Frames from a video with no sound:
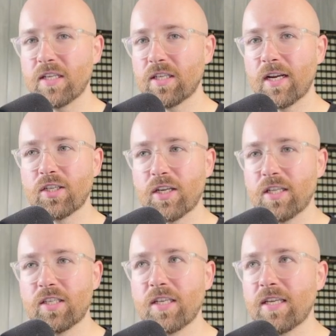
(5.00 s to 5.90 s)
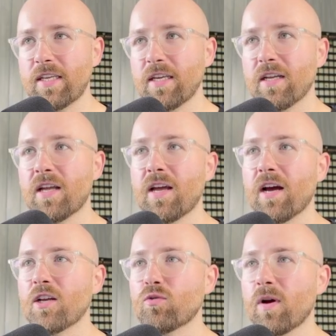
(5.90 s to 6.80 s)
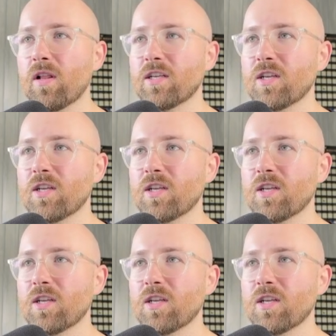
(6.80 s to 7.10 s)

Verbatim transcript: as you can see here, as well as a